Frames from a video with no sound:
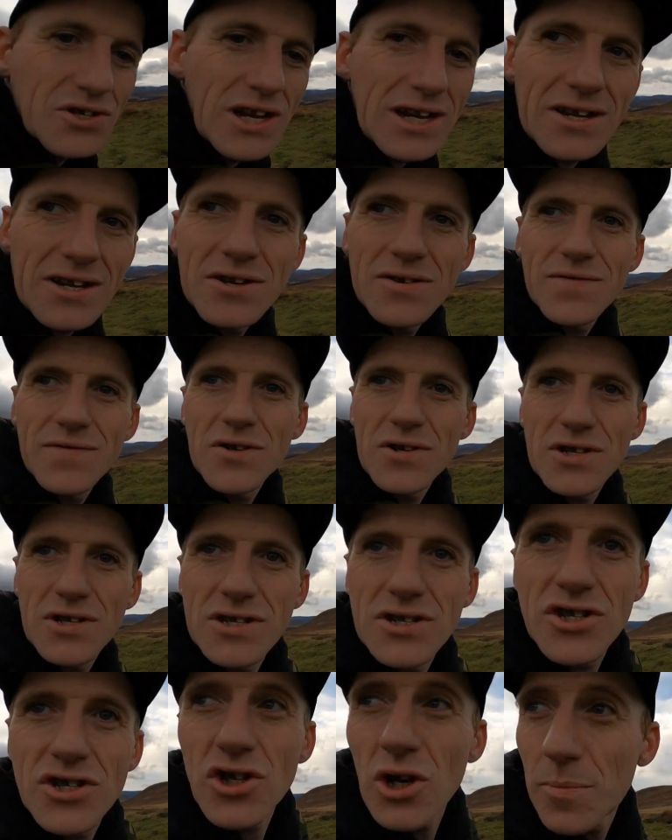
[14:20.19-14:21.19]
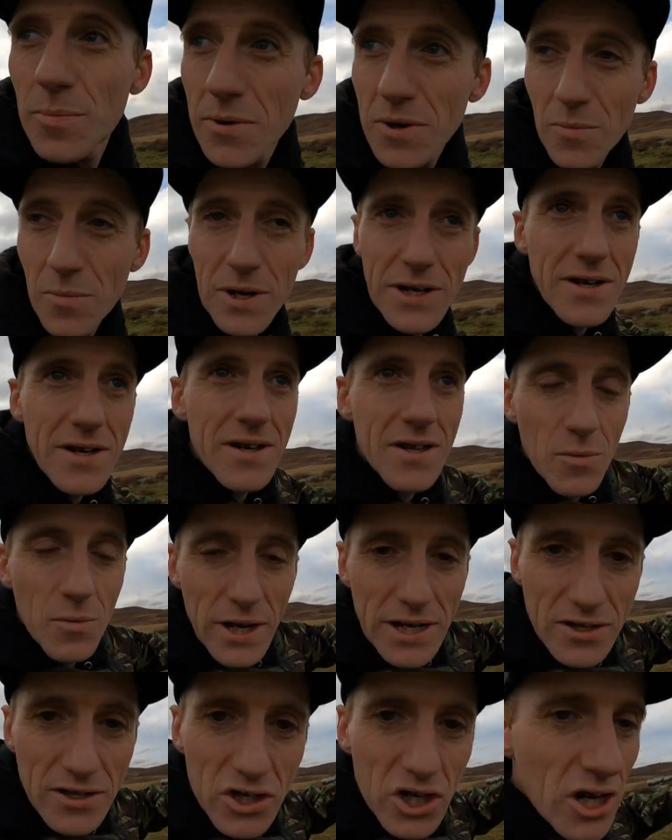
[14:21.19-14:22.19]
check it out, folks, it's super windy, the
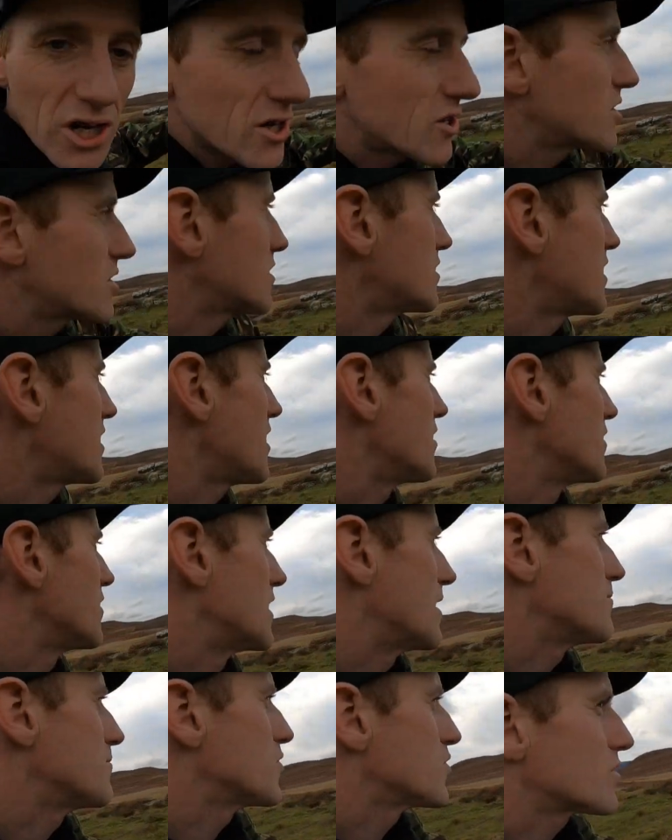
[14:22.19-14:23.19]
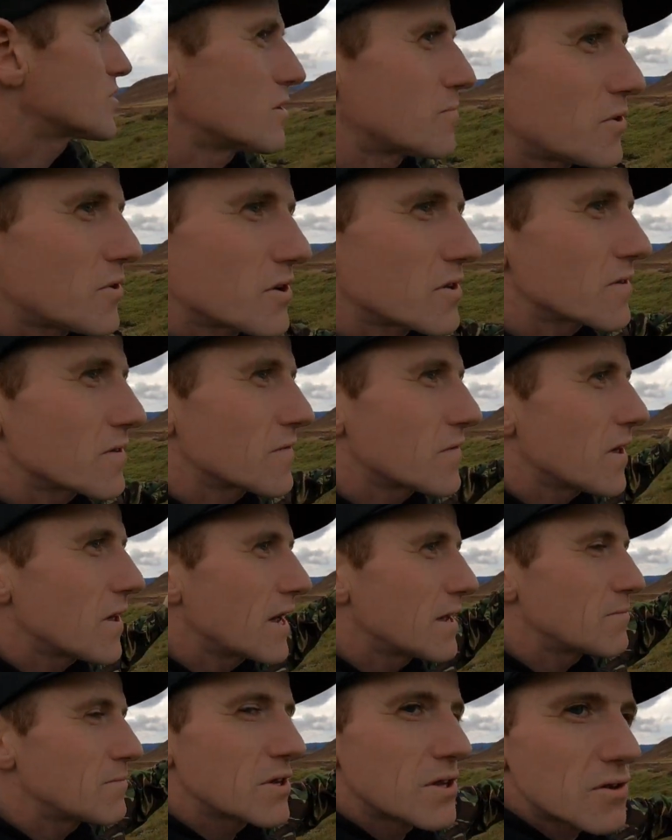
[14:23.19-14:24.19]
wind's gusting now, and I'm not going to bother
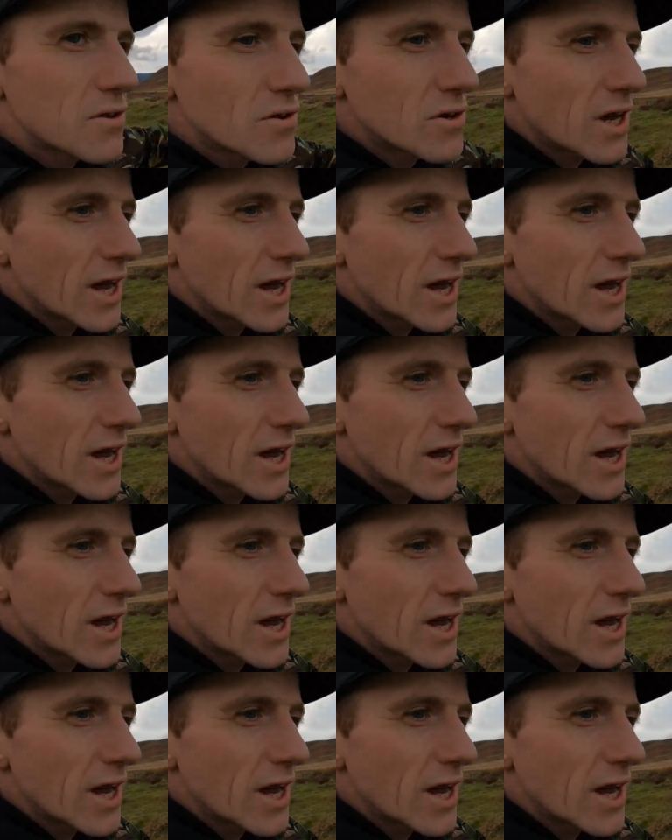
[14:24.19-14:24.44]
flying my drone.